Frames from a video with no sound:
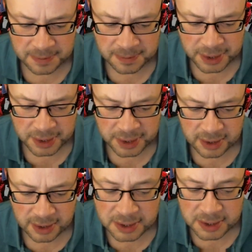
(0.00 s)
there is a
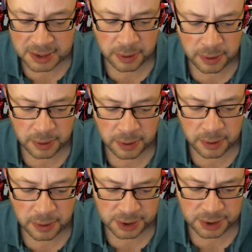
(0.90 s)
question being
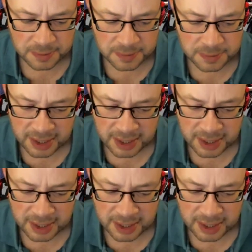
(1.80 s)
asked